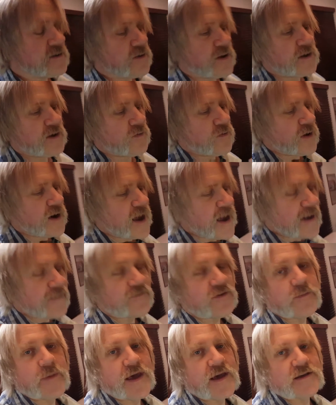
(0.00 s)
so I don't want to have
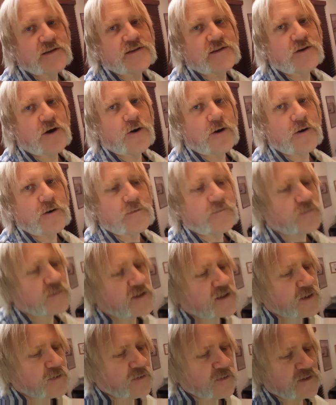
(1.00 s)
to make a starter.
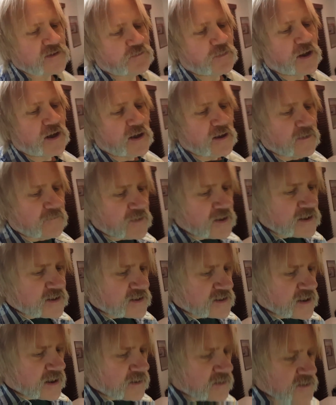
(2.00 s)
So there's plenty of
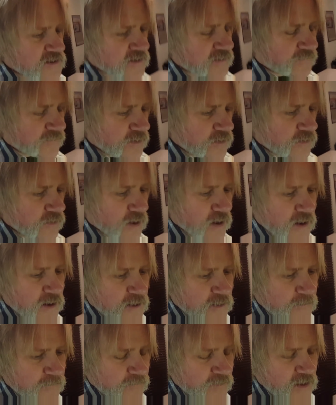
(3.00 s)
yeast cells if you
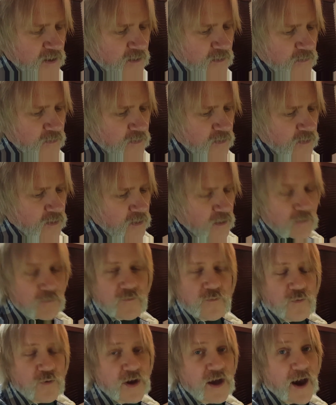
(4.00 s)

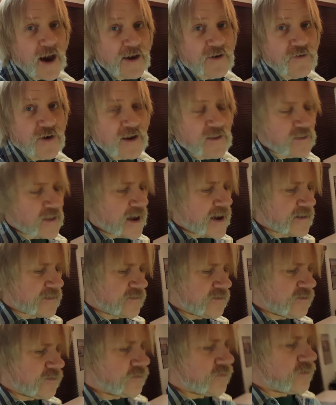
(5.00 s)
rehydrate that
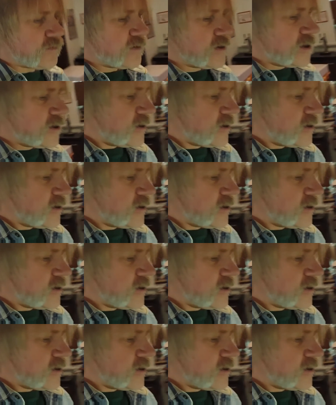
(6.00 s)
to